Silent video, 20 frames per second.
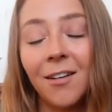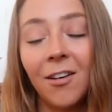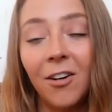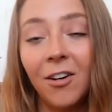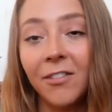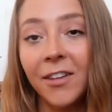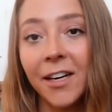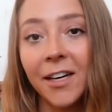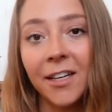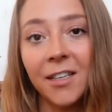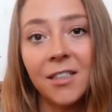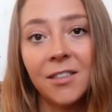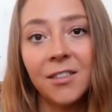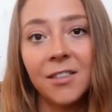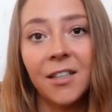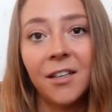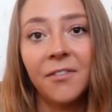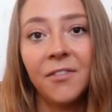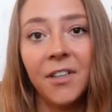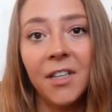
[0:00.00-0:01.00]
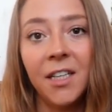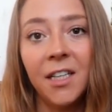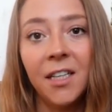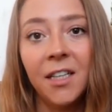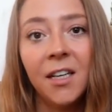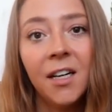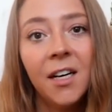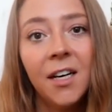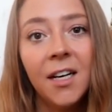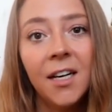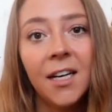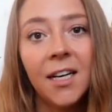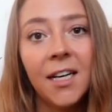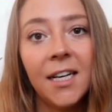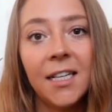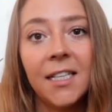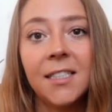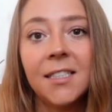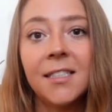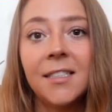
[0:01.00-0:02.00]
all that kind of stuff in it,
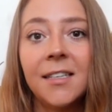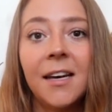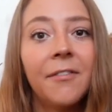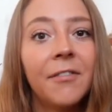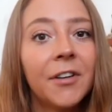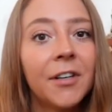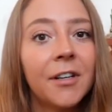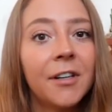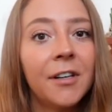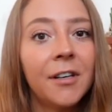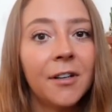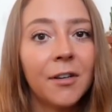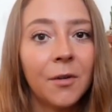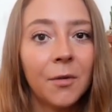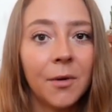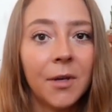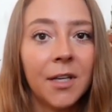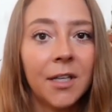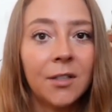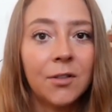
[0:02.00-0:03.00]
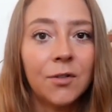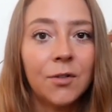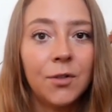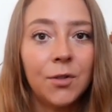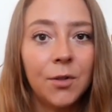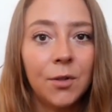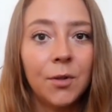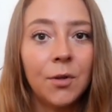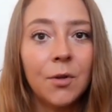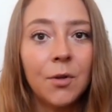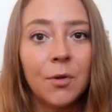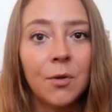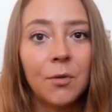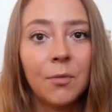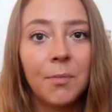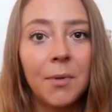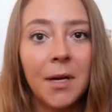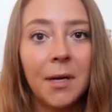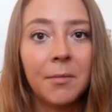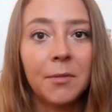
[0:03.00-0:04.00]
it is never going
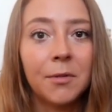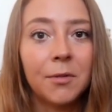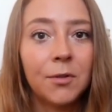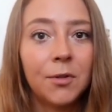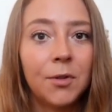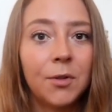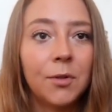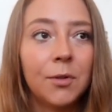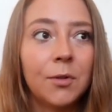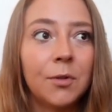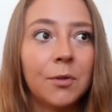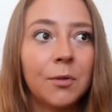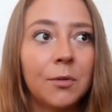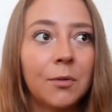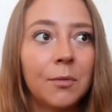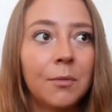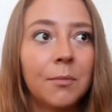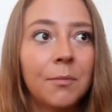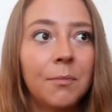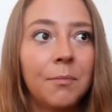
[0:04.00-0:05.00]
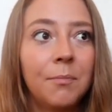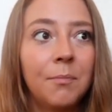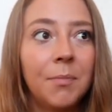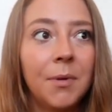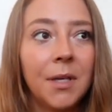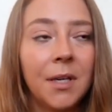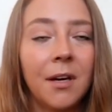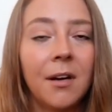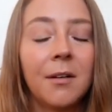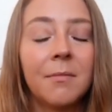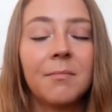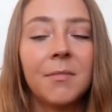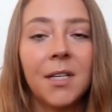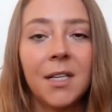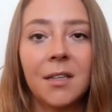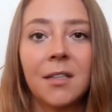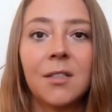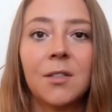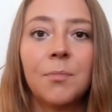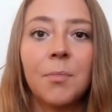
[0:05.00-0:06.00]
to be able to become
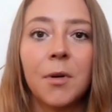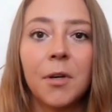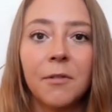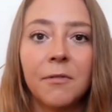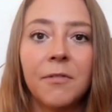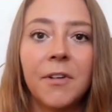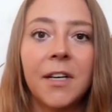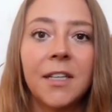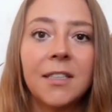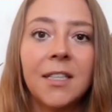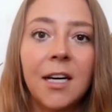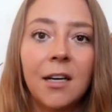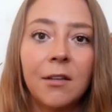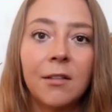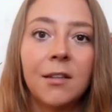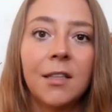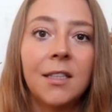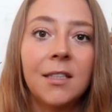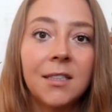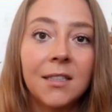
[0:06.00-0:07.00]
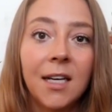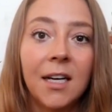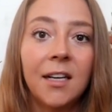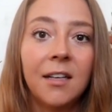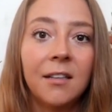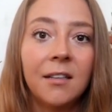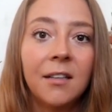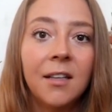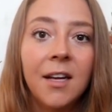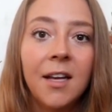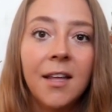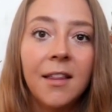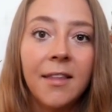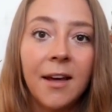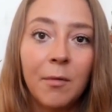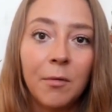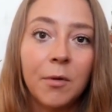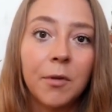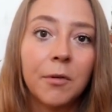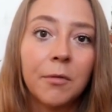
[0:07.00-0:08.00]
like this perfect healthy cell
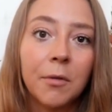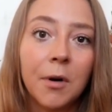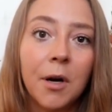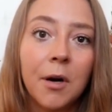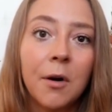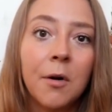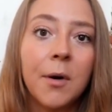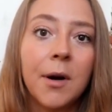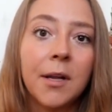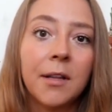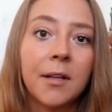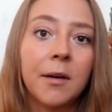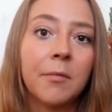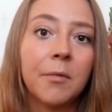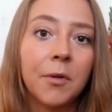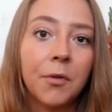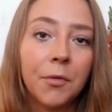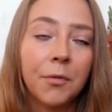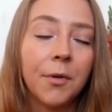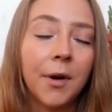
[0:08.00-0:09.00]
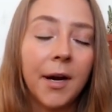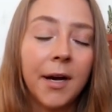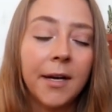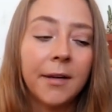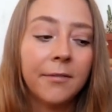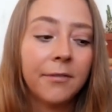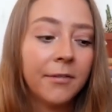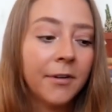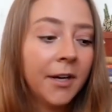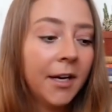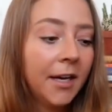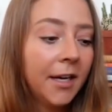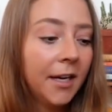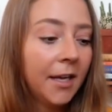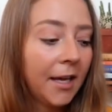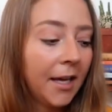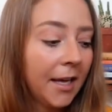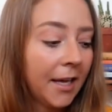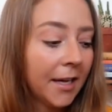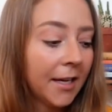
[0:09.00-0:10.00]
that will grow and that will thrive.
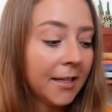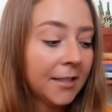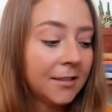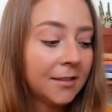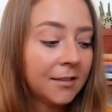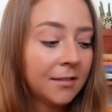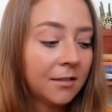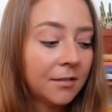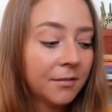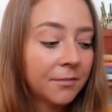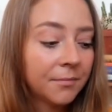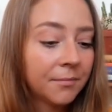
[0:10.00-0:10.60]
And